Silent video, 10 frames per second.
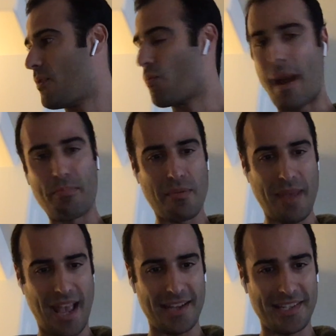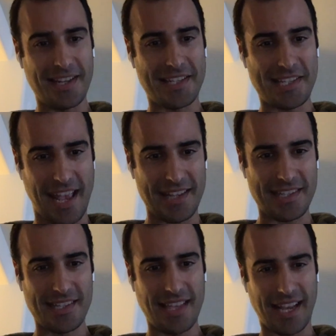reprimand, in a
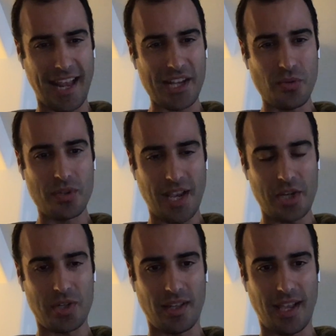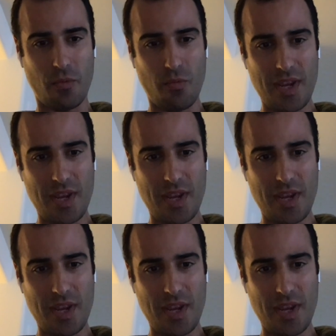sense, like an exhortation. Like